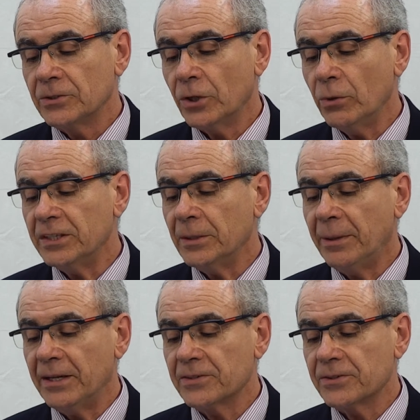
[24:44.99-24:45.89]
So it
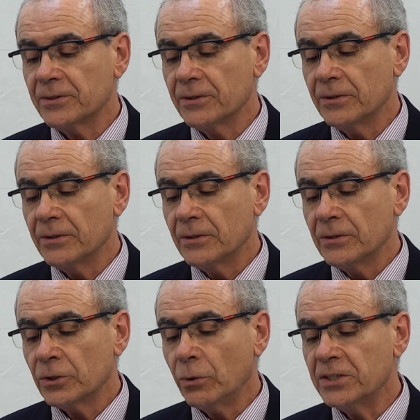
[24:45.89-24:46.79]
depends.
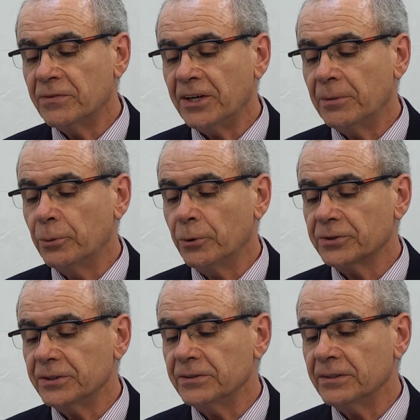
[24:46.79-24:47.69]
So it's very
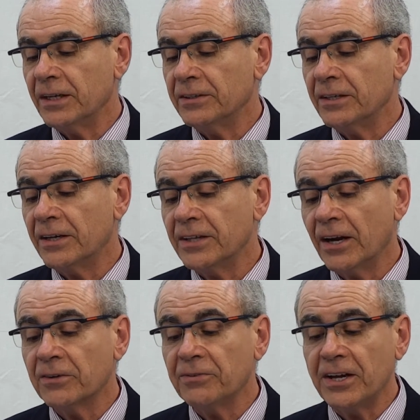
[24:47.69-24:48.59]
important that
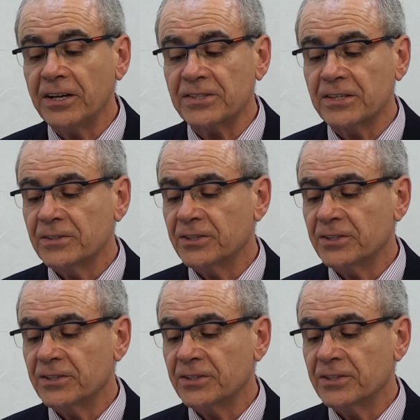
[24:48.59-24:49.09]
there are various